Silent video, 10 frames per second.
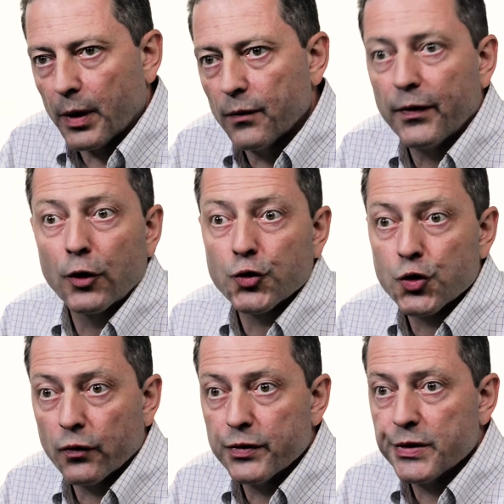in financial
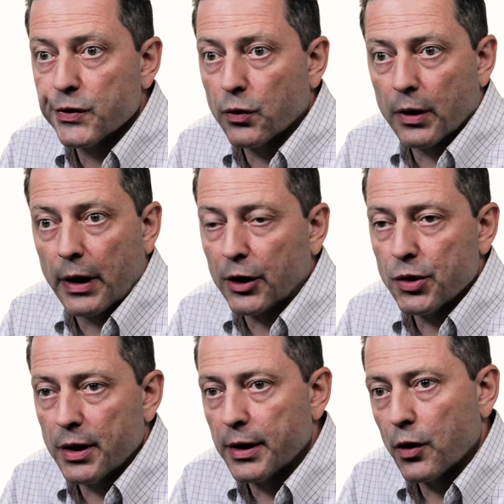services or
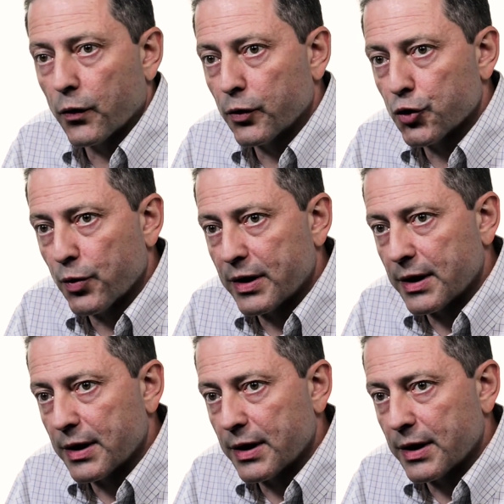actually any other industry,